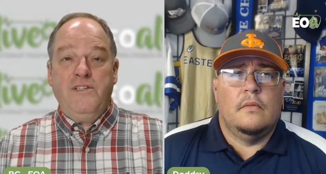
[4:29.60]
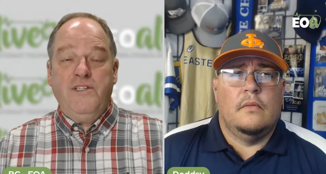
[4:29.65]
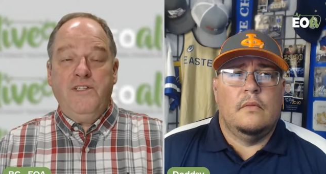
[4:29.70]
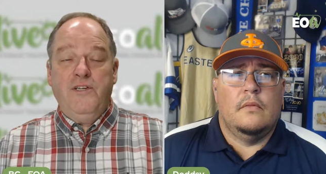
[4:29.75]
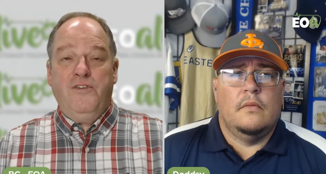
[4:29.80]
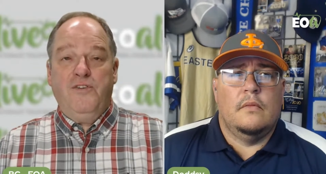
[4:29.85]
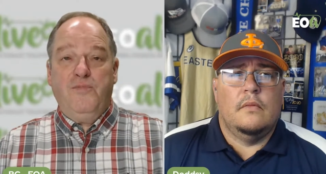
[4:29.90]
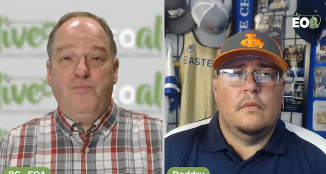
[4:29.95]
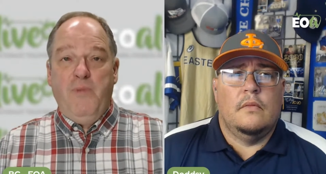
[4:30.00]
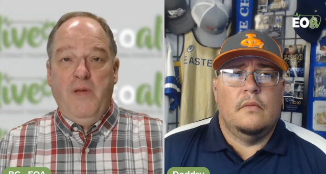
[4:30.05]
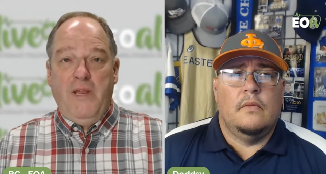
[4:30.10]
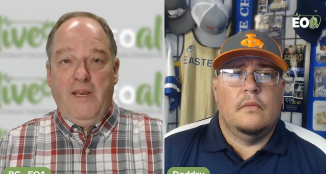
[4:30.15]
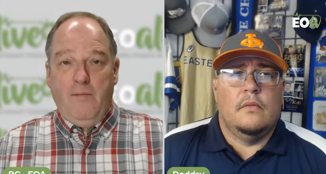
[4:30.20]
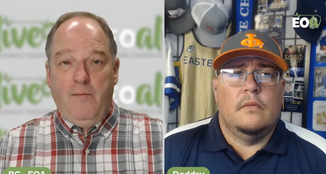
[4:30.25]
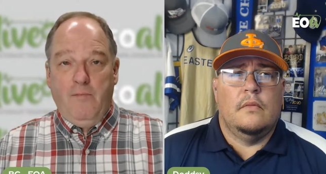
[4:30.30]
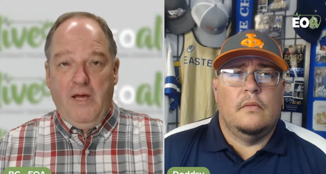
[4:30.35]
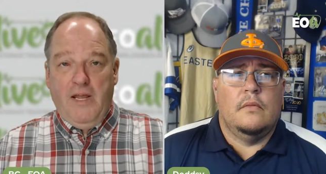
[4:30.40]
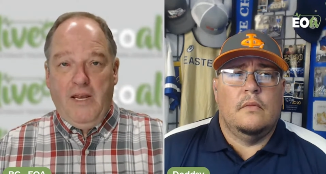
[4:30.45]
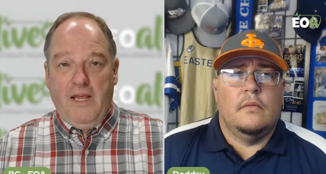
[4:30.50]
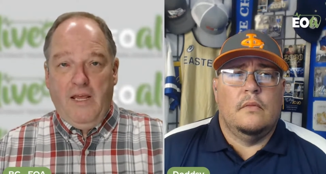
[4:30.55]
Speaker 1: is still spending
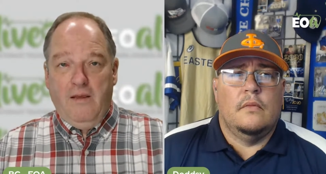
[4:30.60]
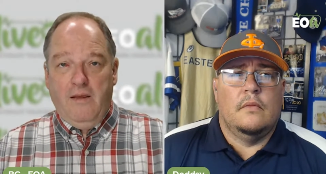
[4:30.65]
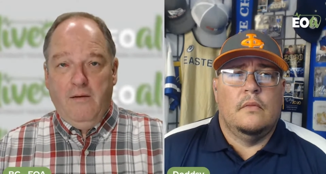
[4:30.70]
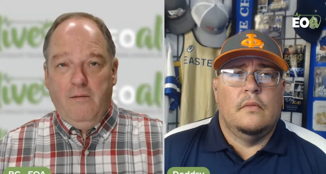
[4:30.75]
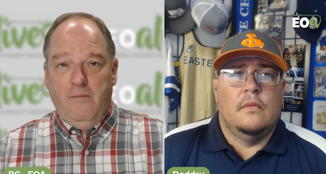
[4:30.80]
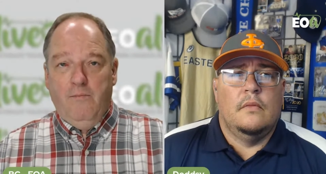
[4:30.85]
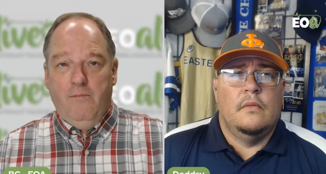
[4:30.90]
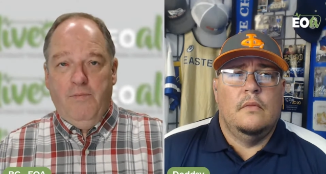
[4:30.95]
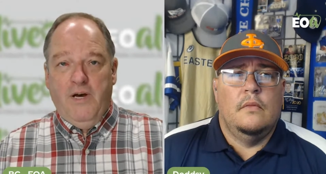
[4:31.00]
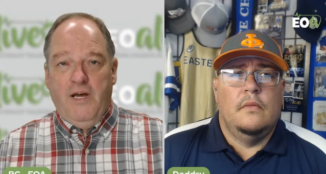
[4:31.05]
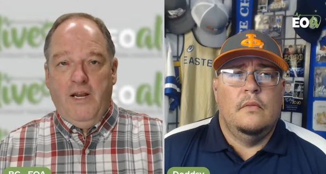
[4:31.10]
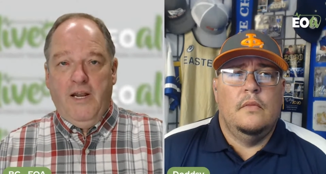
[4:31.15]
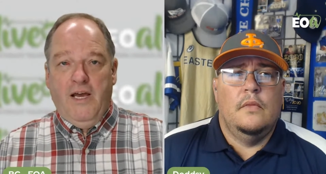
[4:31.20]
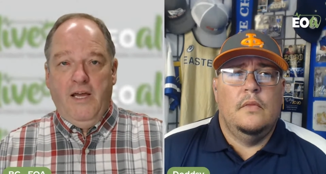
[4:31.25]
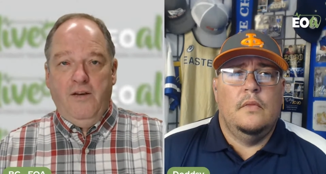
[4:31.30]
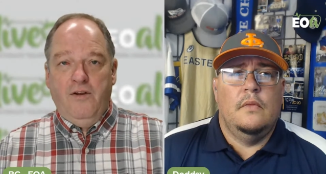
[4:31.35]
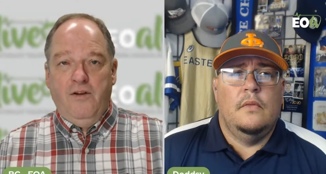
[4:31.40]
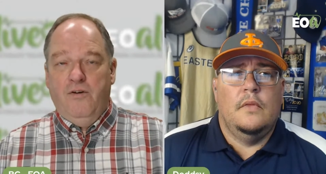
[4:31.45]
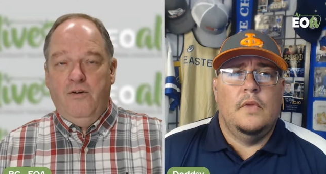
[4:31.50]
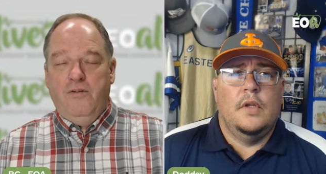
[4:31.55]
money, but I
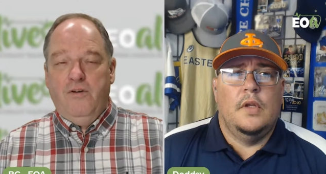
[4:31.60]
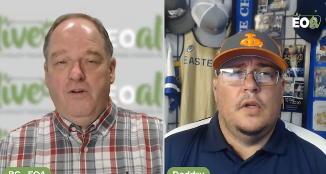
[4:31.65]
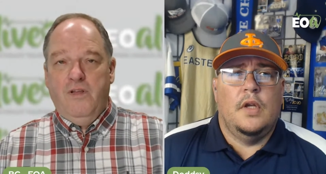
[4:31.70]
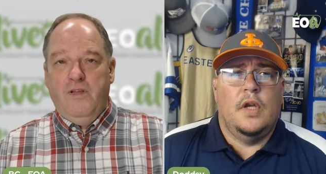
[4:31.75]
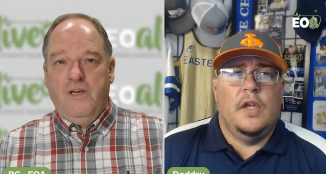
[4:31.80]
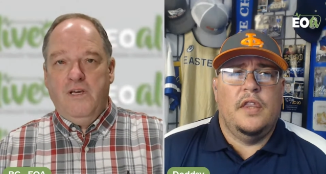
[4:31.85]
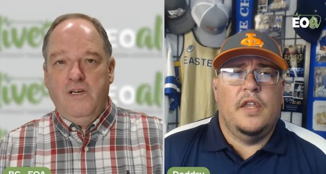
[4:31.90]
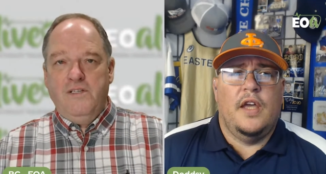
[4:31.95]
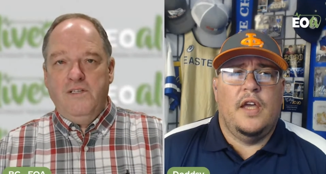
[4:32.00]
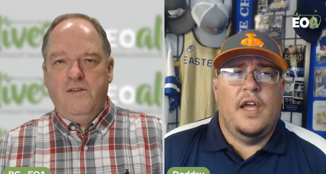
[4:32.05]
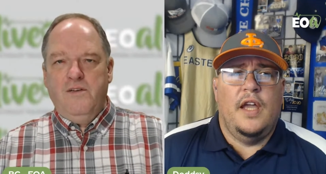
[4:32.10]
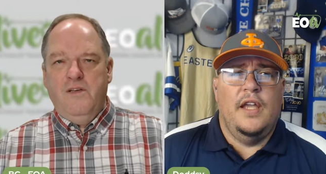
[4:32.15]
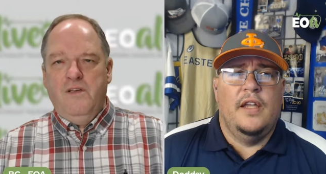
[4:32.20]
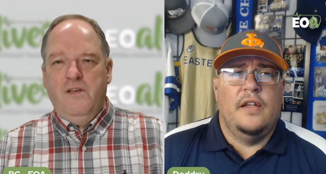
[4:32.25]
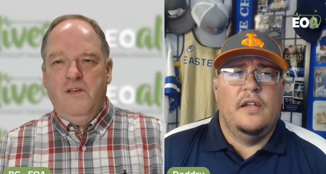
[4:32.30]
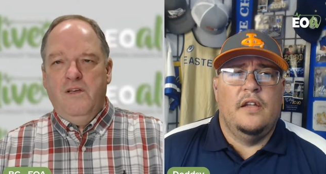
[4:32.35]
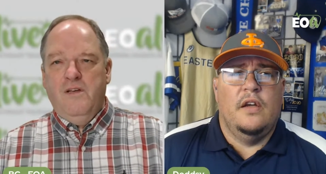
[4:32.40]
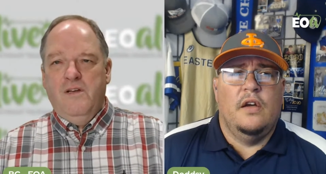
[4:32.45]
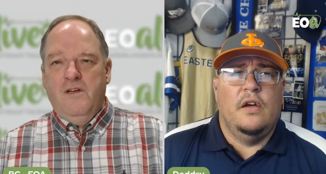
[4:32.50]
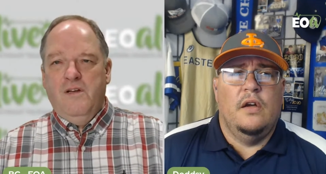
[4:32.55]
don't. I thought
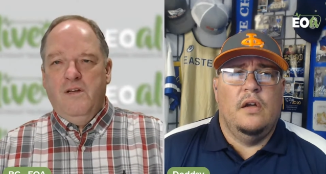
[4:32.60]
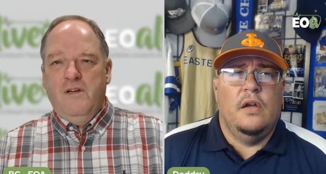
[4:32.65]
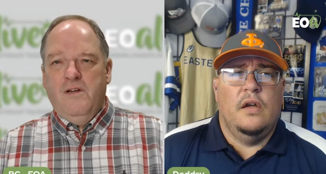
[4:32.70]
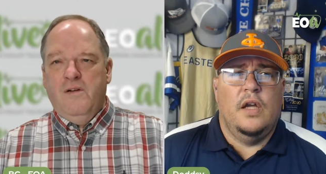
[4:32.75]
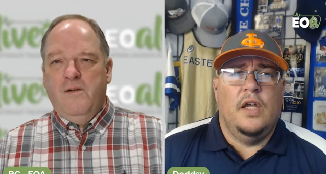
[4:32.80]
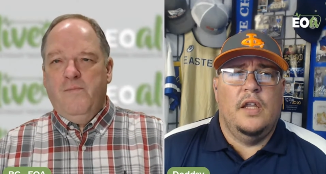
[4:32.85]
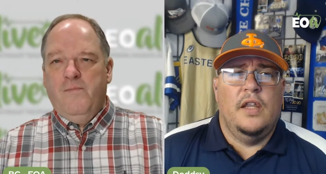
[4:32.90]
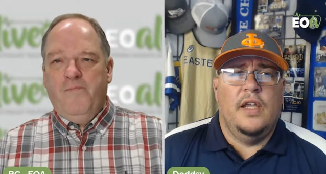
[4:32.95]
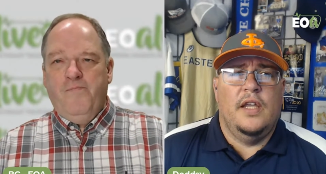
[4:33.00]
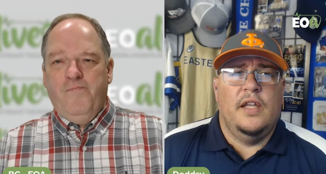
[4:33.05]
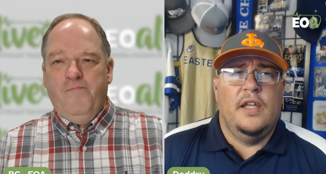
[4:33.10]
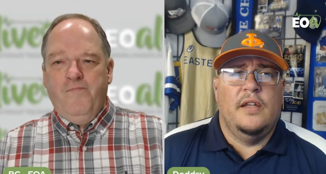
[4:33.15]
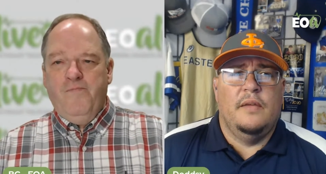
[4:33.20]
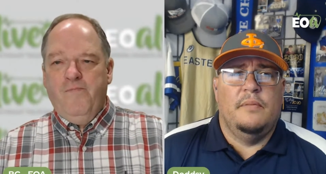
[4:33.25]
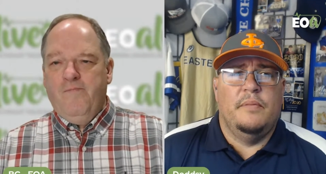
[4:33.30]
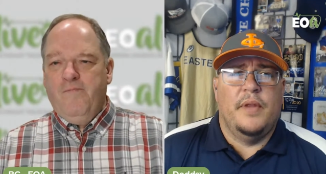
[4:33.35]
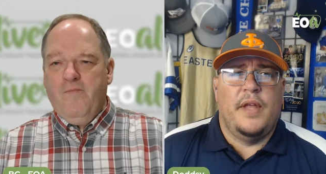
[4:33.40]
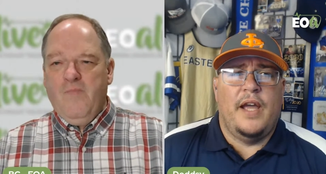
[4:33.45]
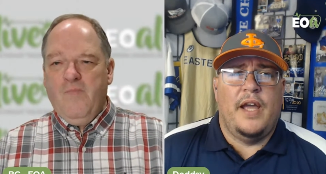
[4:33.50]
it,
Speaker 2: no. I think in the